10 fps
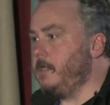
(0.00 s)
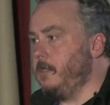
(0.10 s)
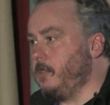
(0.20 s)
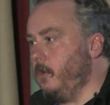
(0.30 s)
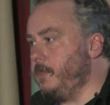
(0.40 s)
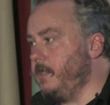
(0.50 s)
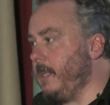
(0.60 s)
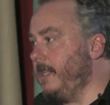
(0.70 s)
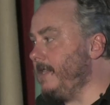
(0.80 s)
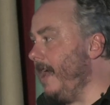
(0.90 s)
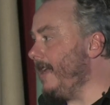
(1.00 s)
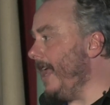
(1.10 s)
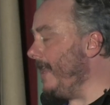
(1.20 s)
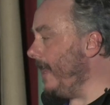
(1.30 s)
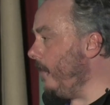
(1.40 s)
insurgents and start
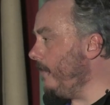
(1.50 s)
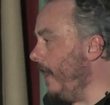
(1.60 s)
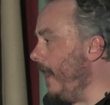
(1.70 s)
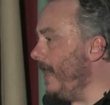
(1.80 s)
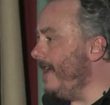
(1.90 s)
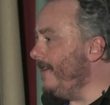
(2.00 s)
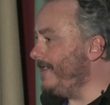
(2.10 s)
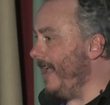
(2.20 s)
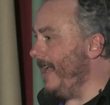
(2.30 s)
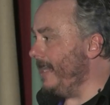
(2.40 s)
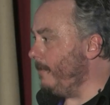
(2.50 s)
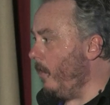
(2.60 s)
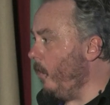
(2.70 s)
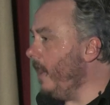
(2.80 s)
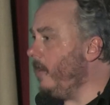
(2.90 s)
getting out there and irritate them.
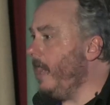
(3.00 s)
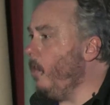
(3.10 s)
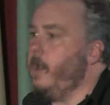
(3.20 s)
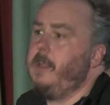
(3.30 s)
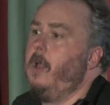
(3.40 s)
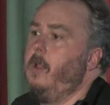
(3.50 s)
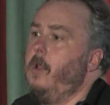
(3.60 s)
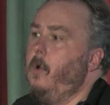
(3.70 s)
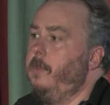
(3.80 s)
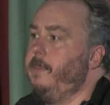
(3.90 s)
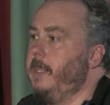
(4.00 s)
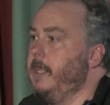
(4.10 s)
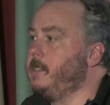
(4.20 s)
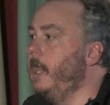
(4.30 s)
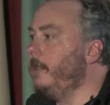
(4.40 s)
Well, I don't care what your whole thing
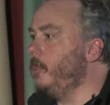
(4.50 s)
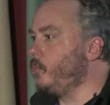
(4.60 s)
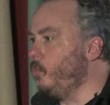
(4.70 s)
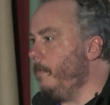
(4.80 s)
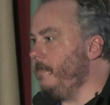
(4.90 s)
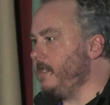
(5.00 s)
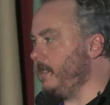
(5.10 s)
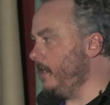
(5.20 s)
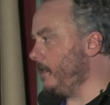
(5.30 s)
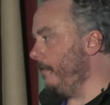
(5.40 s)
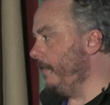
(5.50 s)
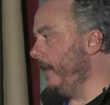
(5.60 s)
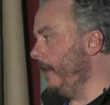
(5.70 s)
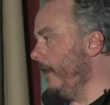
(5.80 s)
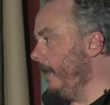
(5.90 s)
is. Disrupt the system.
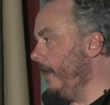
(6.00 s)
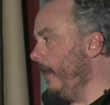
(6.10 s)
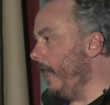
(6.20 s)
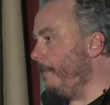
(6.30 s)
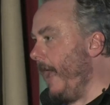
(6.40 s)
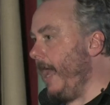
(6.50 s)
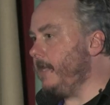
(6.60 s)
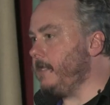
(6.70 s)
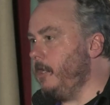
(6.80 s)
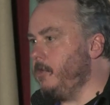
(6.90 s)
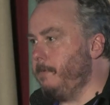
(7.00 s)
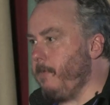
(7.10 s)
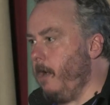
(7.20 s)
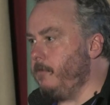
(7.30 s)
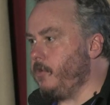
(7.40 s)
In the past, they used to
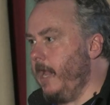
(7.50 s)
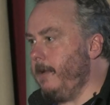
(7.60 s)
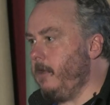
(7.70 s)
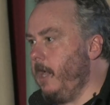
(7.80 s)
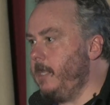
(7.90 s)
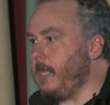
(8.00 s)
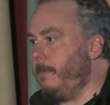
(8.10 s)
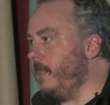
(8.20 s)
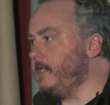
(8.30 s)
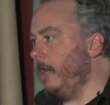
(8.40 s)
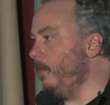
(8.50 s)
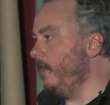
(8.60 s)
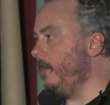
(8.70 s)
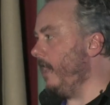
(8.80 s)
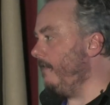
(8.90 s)
bomb train lines. I'm not saying we can
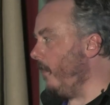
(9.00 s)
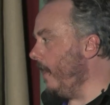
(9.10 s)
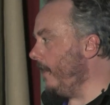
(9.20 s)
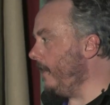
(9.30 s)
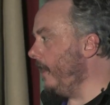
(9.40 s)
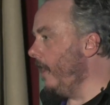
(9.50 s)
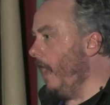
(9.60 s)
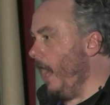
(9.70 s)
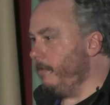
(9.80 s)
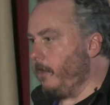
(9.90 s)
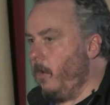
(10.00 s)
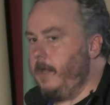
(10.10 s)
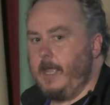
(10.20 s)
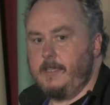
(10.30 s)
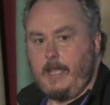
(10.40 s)
do that violently. I'm totally
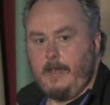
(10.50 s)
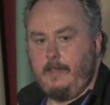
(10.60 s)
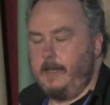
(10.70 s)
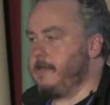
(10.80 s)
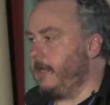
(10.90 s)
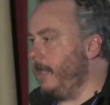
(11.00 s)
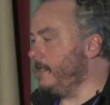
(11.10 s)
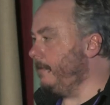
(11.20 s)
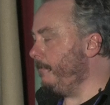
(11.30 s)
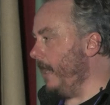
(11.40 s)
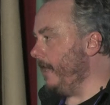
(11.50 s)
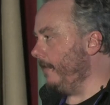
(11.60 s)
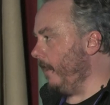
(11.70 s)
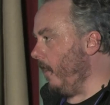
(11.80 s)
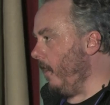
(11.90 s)
against anything that's against breaking the
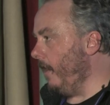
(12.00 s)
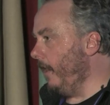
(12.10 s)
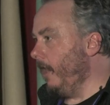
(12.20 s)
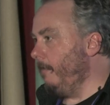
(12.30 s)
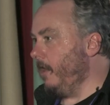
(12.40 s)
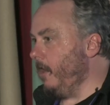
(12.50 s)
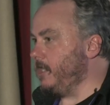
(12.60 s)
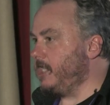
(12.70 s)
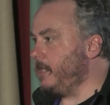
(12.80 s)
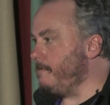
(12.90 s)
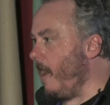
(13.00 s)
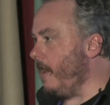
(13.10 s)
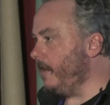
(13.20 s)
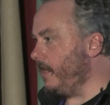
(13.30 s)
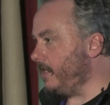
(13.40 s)
law, because it's
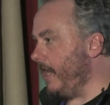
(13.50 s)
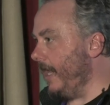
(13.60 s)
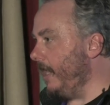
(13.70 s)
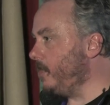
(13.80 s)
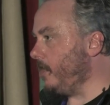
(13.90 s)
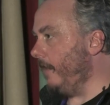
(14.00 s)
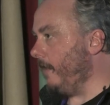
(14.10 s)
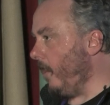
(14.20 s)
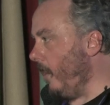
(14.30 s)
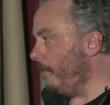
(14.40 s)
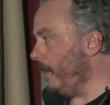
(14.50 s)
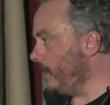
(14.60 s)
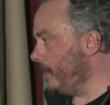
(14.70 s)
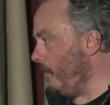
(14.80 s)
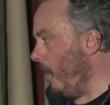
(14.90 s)
smarter to stay inside the law and piss
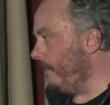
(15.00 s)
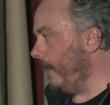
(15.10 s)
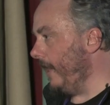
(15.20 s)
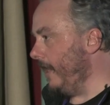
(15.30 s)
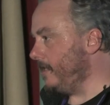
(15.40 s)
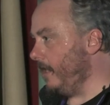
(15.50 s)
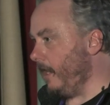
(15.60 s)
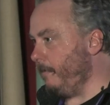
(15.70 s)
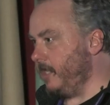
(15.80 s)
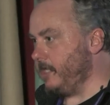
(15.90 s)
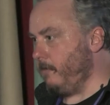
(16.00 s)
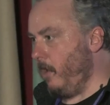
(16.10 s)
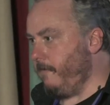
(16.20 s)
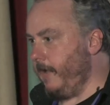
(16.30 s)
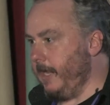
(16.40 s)
them off than it is to piss them off
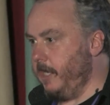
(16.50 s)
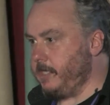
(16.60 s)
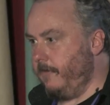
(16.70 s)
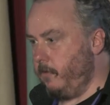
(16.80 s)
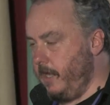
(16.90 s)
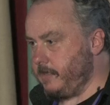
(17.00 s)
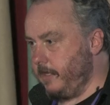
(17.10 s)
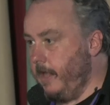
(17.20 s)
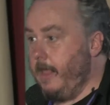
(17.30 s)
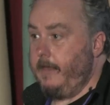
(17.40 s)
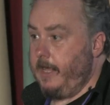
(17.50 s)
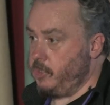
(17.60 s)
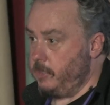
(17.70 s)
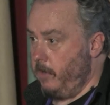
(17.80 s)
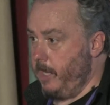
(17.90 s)
and get yourself arrested. That's
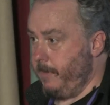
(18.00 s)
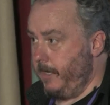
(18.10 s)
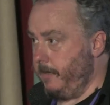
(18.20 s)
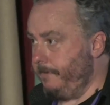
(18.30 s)
just my opinion.